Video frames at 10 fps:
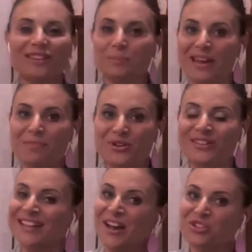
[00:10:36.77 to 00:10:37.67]
Because
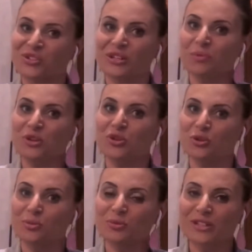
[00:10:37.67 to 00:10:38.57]
paper is actually a
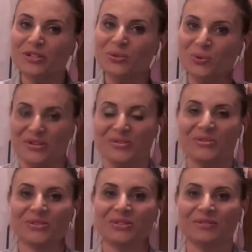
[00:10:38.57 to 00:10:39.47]
renewable
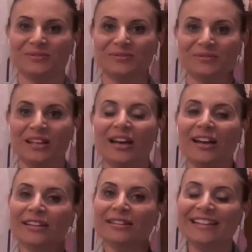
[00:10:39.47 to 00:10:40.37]
resource.
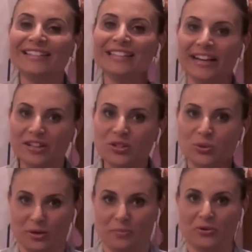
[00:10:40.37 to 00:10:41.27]
Unlike
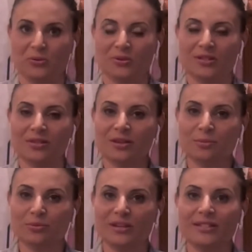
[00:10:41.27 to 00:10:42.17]
dinosaur bones,
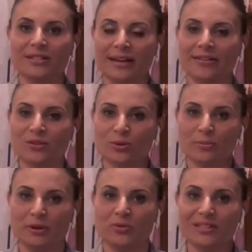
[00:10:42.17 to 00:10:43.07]
compressed
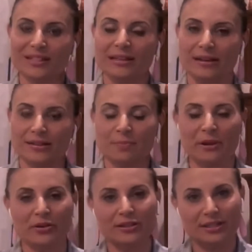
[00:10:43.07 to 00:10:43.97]
dinosaur bones and
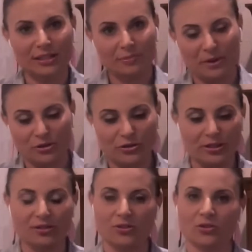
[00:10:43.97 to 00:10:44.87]
guts buried deep
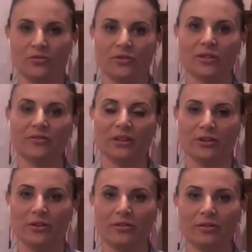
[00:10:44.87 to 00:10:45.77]
underneath the surface of
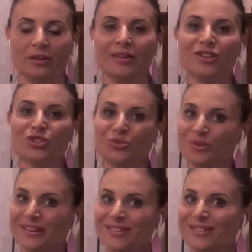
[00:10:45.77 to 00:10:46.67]
the earth.
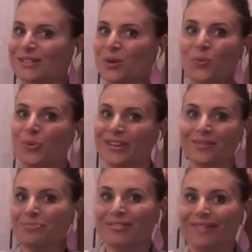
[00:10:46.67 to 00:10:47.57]
Trees
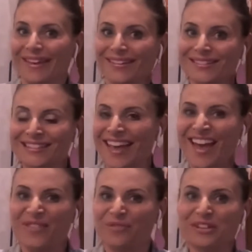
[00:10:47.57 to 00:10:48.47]
we can plant
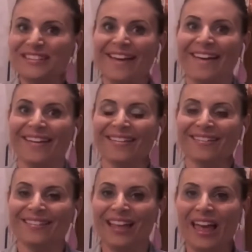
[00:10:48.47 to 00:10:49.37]
every
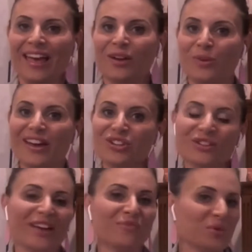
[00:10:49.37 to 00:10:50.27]
day. And we
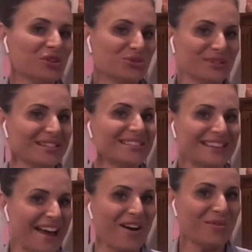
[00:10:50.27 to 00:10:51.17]
actually have more
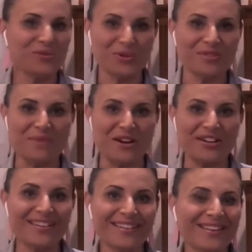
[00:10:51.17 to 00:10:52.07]
trees now in North
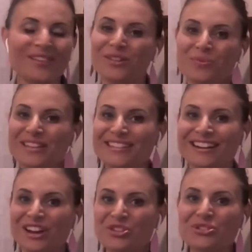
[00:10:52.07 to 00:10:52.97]
America than
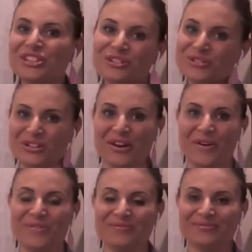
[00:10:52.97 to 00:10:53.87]
we did 100 years
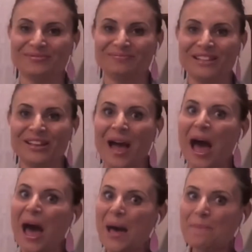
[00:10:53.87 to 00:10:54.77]
ago.
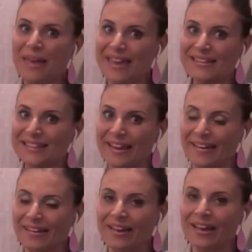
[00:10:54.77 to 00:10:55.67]

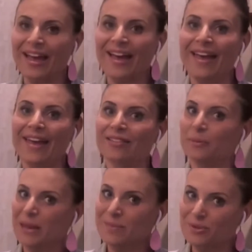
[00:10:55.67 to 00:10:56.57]
Amazing.
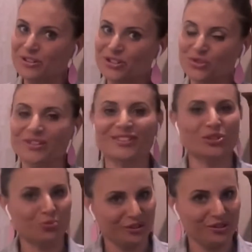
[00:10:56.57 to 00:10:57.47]
And the paper
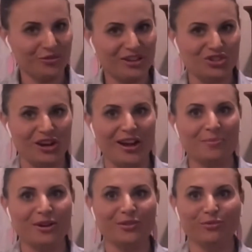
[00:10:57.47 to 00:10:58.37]
industry does a really great
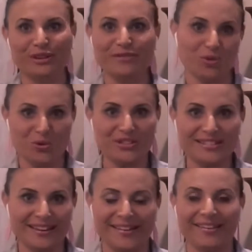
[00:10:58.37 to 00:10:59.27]
job of
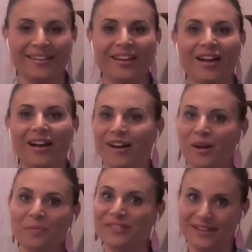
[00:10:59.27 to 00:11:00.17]
reforesting
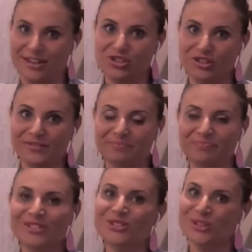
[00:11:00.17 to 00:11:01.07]
the
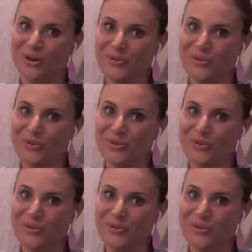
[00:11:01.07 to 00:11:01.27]
nation.